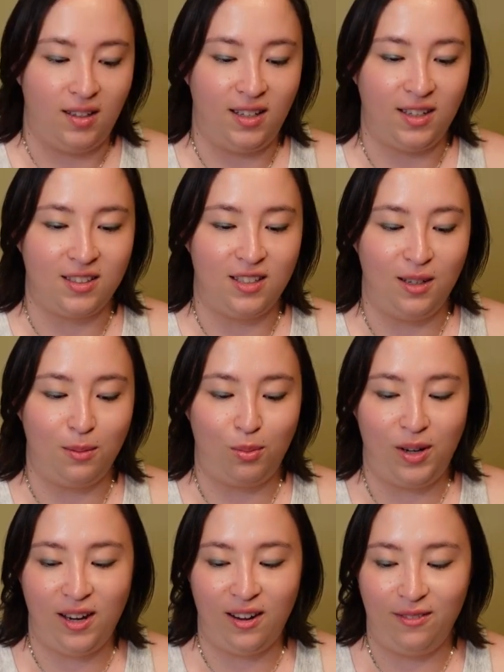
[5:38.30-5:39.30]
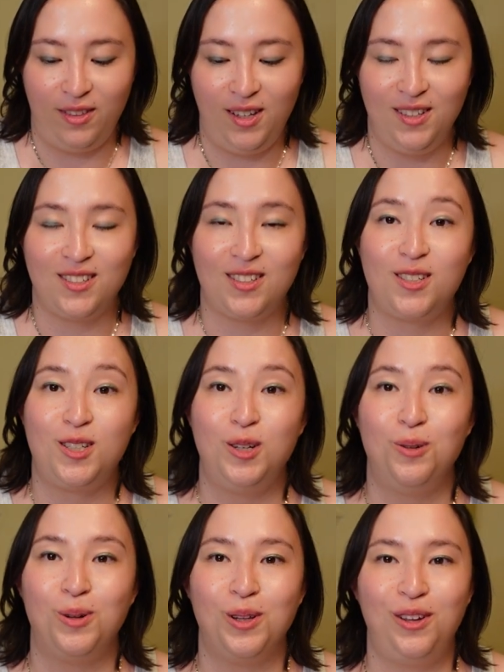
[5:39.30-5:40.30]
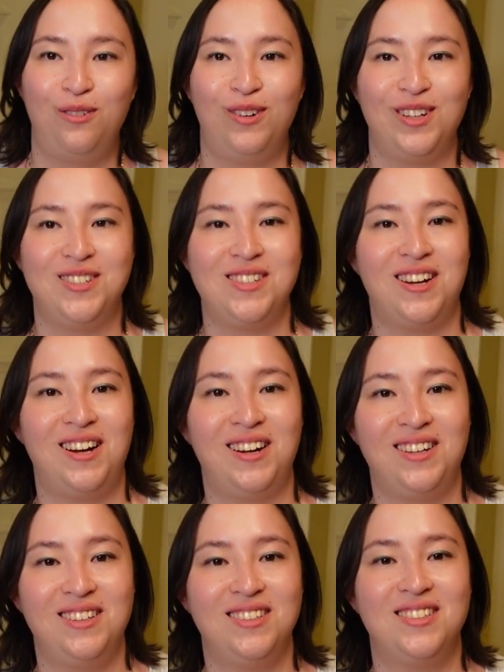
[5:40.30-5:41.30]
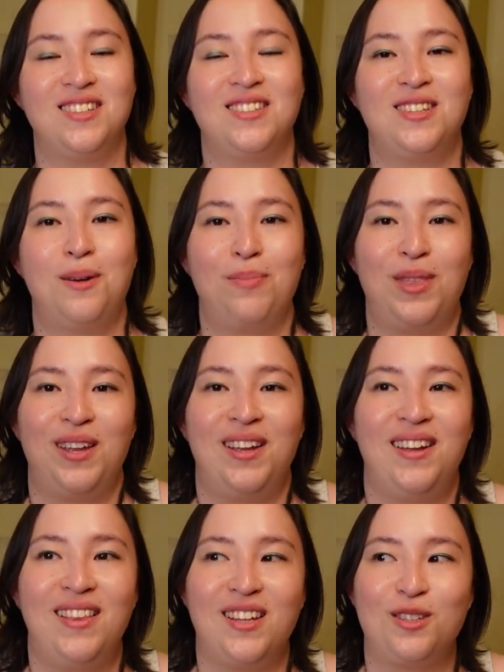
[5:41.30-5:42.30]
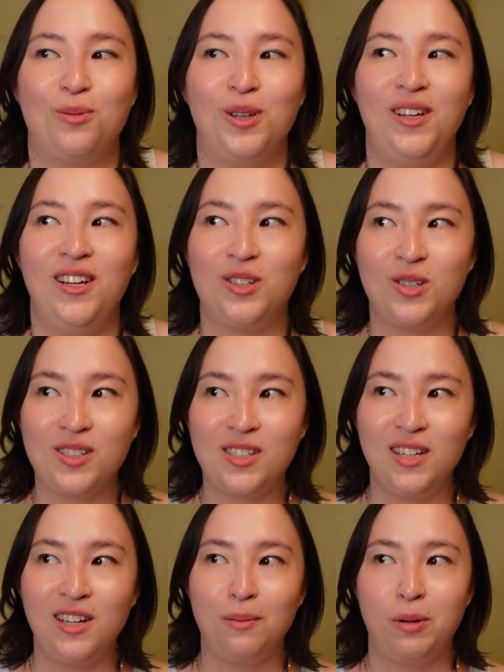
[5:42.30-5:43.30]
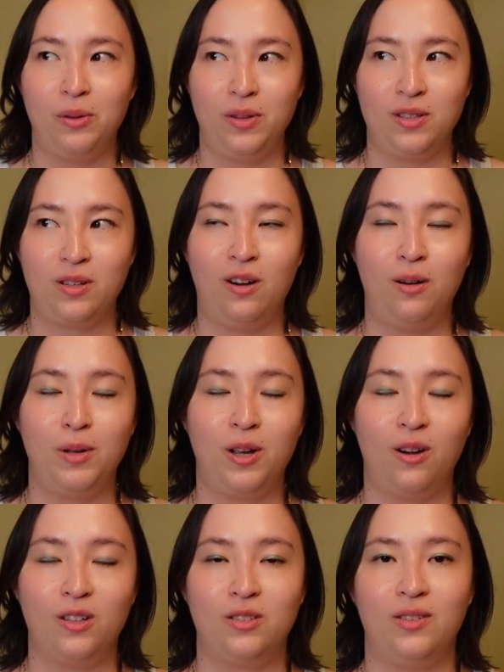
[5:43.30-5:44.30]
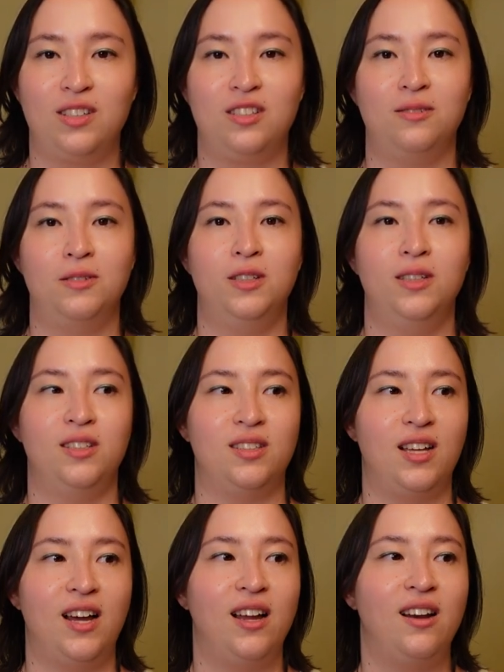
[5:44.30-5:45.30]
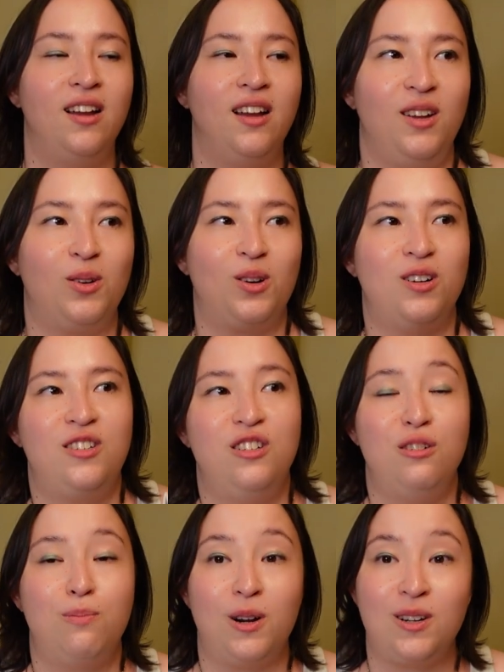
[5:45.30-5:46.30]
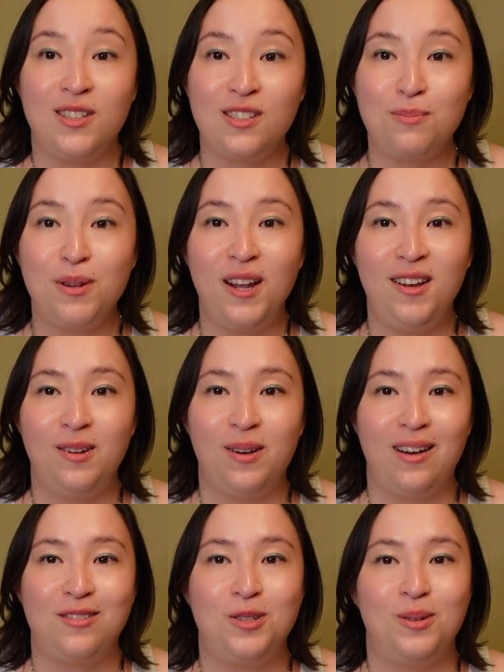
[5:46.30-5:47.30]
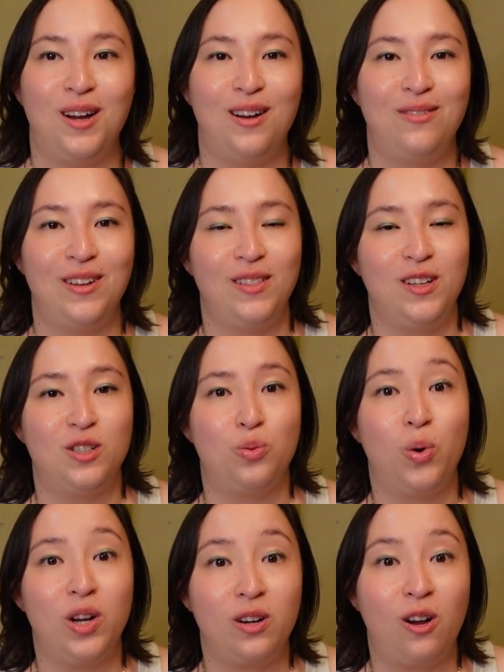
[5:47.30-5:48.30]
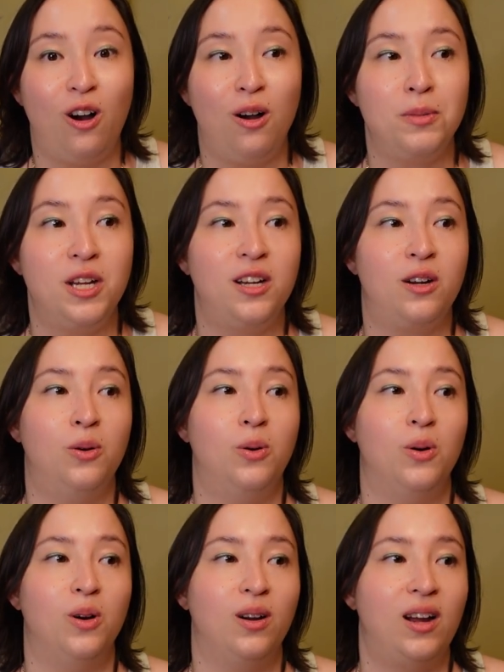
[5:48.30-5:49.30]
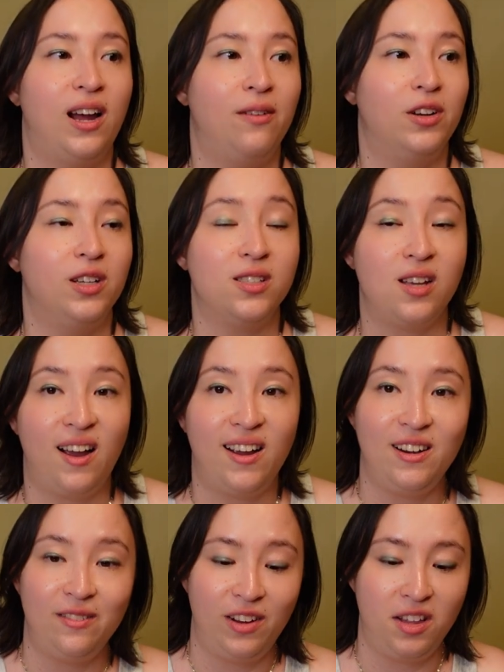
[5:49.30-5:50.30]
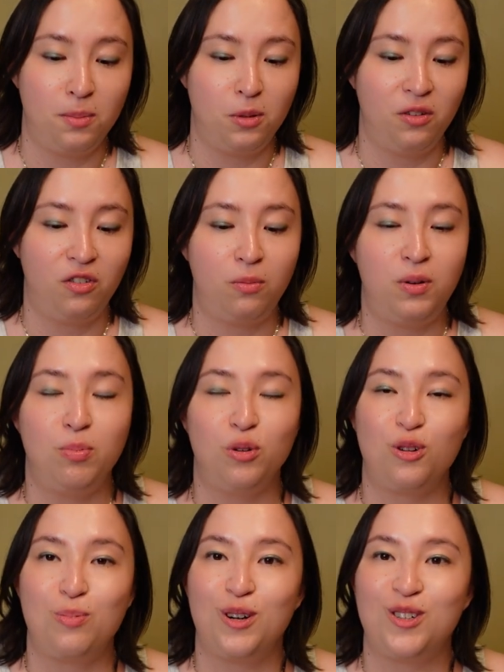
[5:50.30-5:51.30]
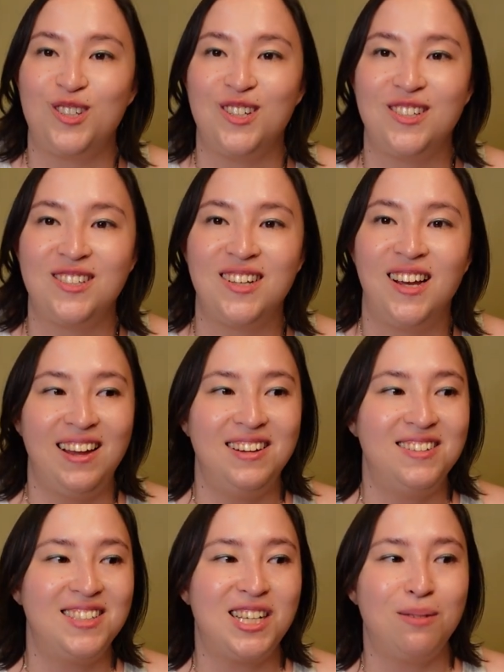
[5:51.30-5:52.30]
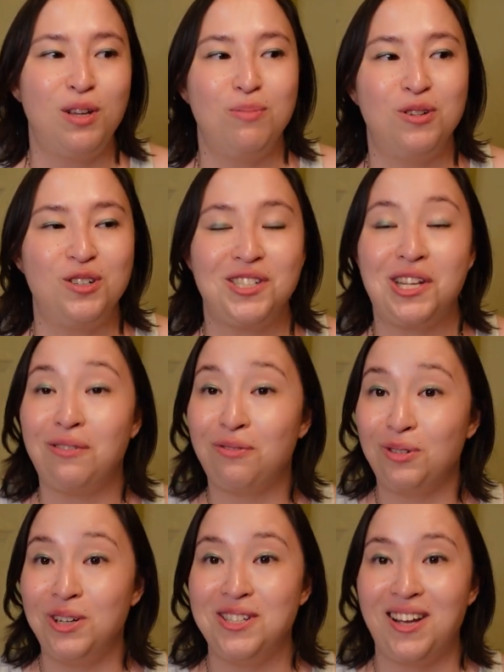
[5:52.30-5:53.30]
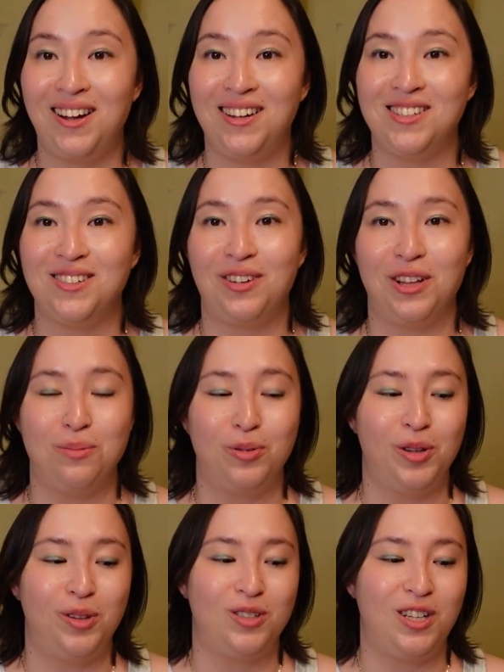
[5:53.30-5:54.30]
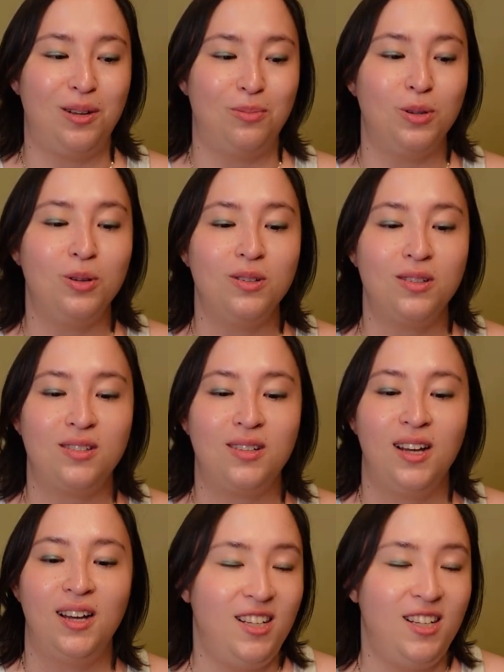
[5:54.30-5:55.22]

Next up we have these two really fun zines. Something that's really interesting about this comic arts festival is that in order to participate you have to have at least one one comic or have a zine available for people to purchase. And some people just have free zines available at their tables.